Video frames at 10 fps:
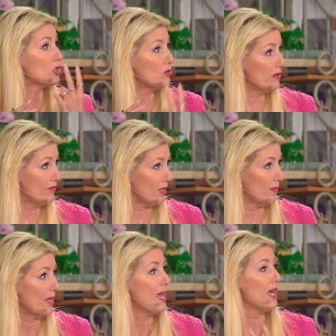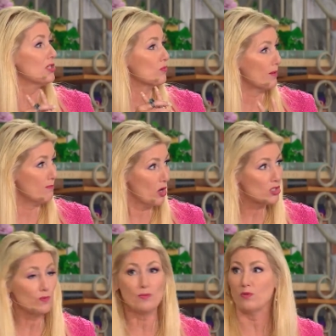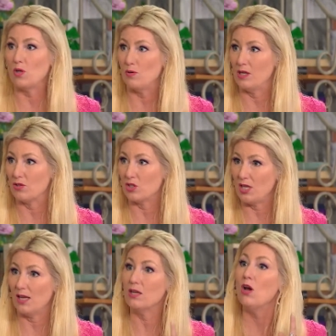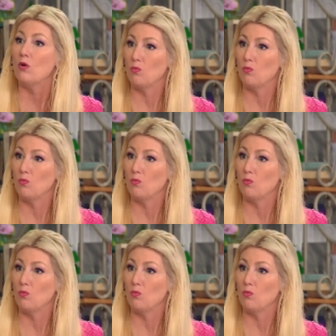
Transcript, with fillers: 2 of them is what most people know and understand.